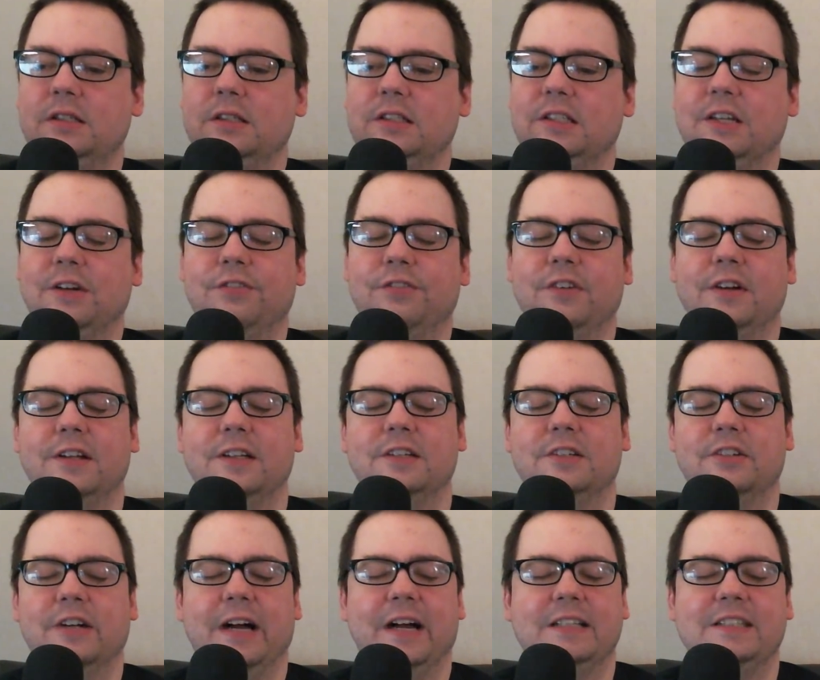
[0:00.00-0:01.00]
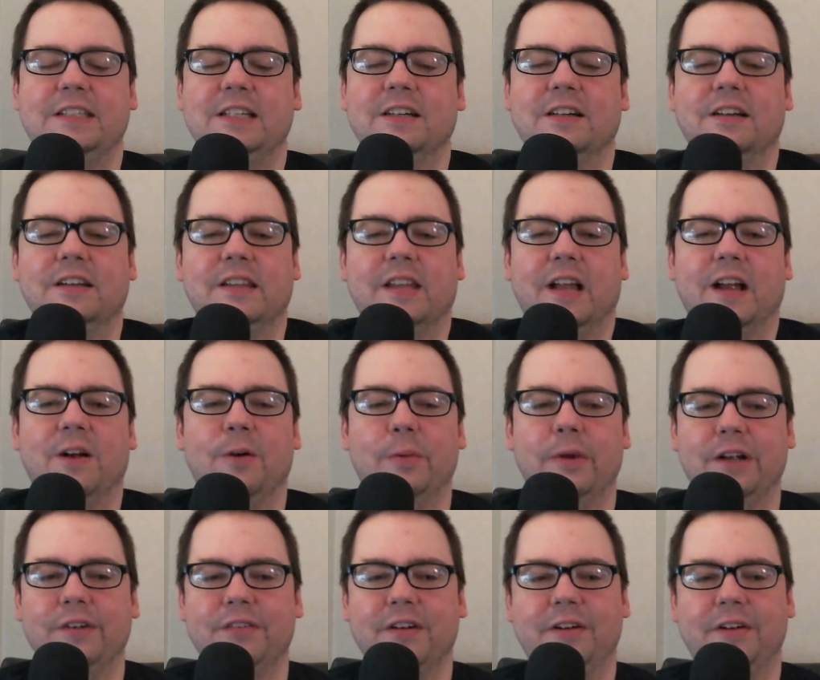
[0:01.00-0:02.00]
different tracks here and there,
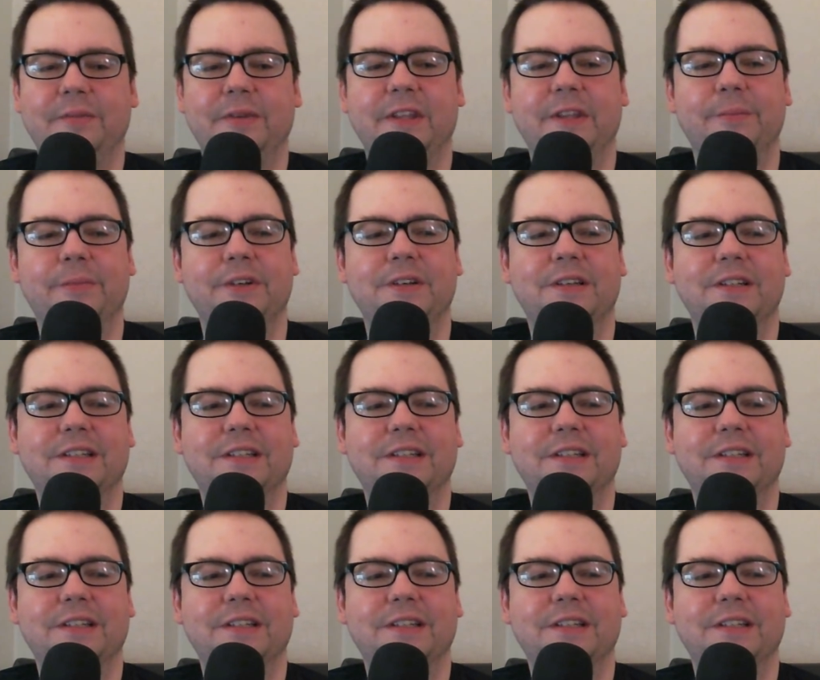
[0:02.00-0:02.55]
whatever I'm in the mood to